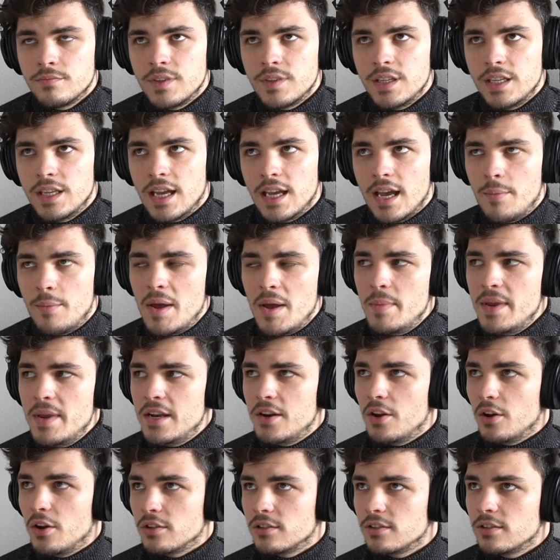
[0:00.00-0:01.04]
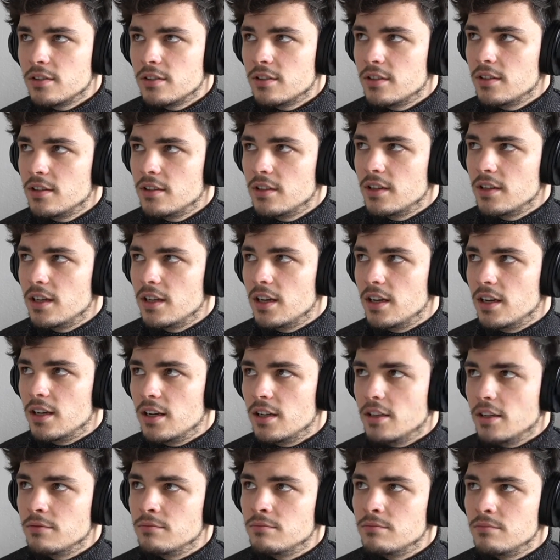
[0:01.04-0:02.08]
Yeah, maybe not.
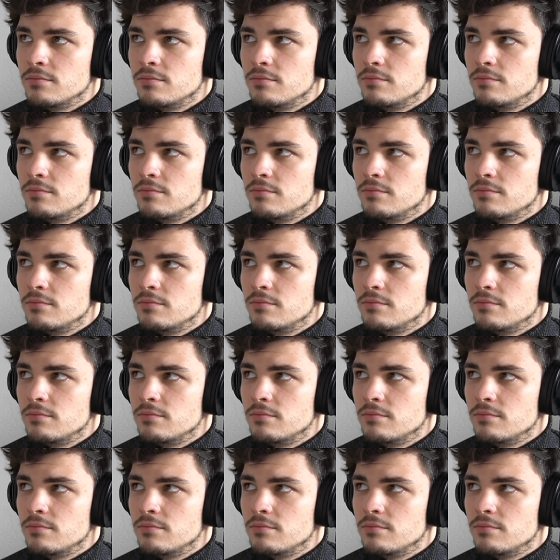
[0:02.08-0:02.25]
I